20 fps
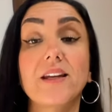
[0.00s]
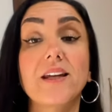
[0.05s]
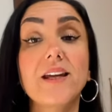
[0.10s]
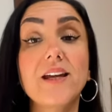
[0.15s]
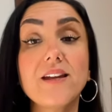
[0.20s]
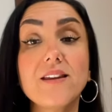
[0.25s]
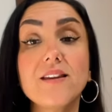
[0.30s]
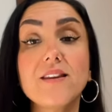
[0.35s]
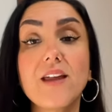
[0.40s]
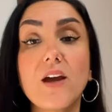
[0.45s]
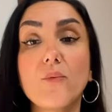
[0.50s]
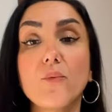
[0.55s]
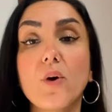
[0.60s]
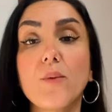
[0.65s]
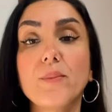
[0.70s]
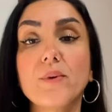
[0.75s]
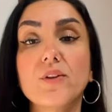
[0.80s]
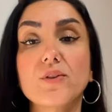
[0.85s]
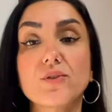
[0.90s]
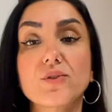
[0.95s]
Either that
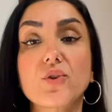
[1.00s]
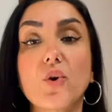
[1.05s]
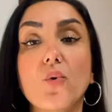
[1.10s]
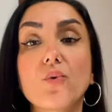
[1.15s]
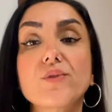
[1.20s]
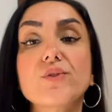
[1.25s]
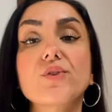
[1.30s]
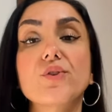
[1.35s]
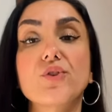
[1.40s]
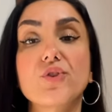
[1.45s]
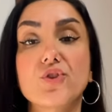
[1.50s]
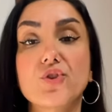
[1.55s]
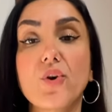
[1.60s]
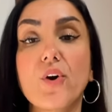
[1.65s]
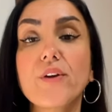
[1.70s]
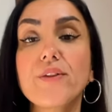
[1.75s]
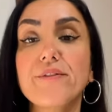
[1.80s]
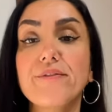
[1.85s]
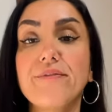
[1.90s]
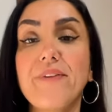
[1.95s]
woman is going to enjoy
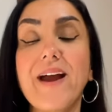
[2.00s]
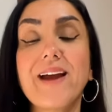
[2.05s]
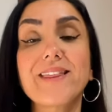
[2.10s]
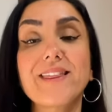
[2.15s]
the fact